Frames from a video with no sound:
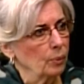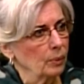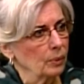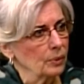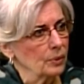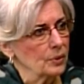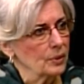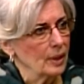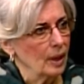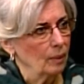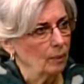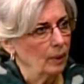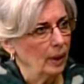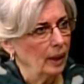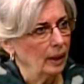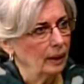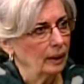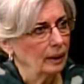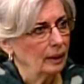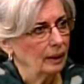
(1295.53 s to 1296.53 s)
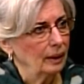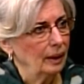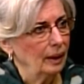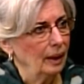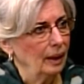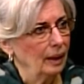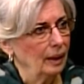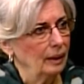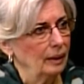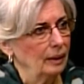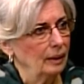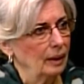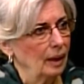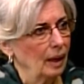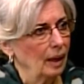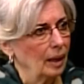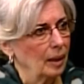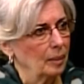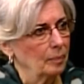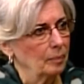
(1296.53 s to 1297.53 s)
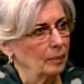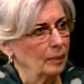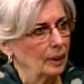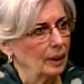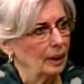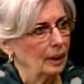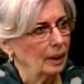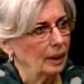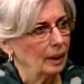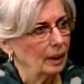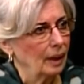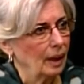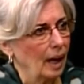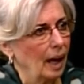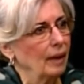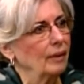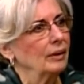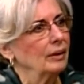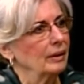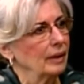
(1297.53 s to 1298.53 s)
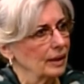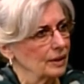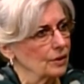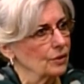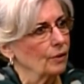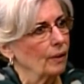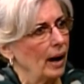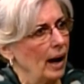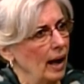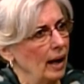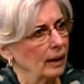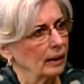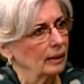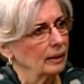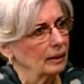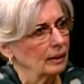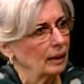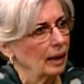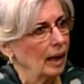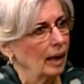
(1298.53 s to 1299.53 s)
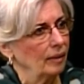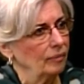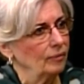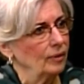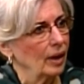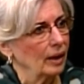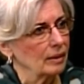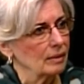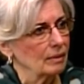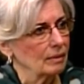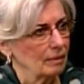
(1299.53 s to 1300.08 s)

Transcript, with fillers: worlds mm -hmm. that way. And um, I think that's grand. I've not.